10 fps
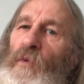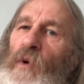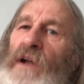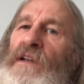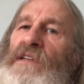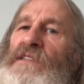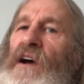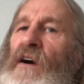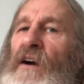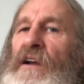What does
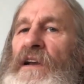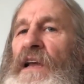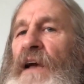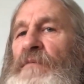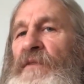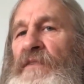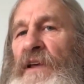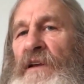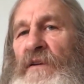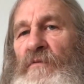the archetype of
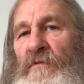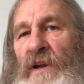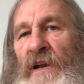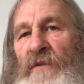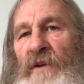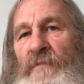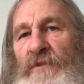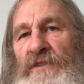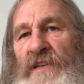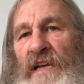Yin really
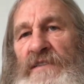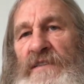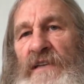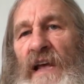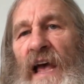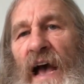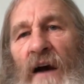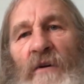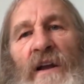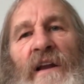represent?
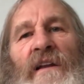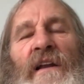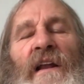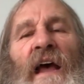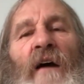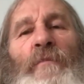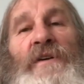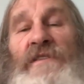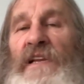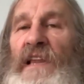How can it help
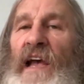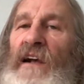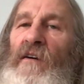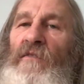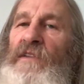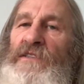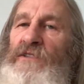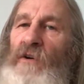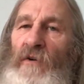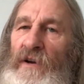us to let go of the
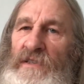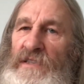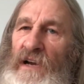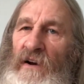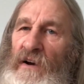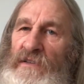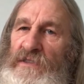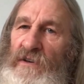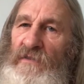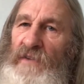stories that aren't
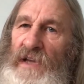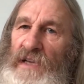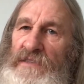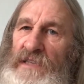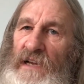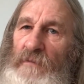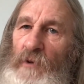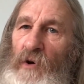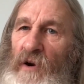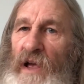serving us
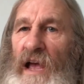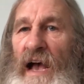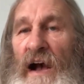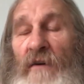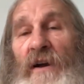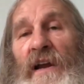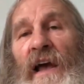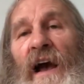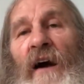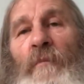anymore? How can
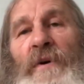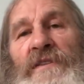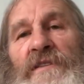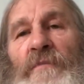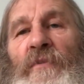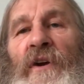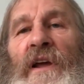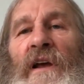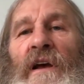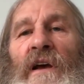it help us to
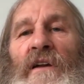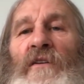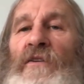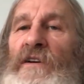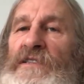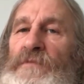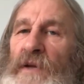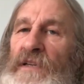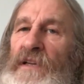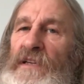bring
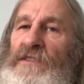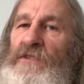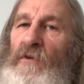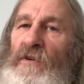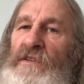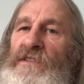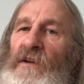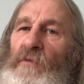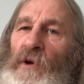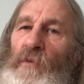nourishment to the stories
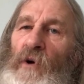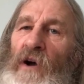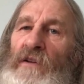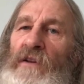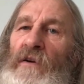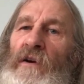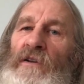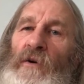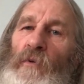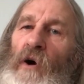that we want to
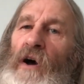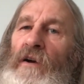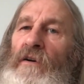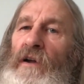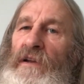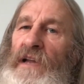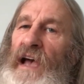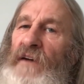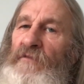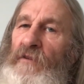water and to
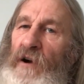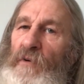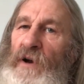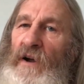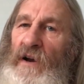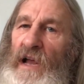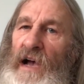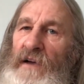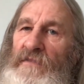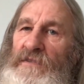have grow in our
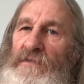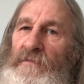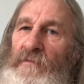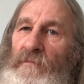lives?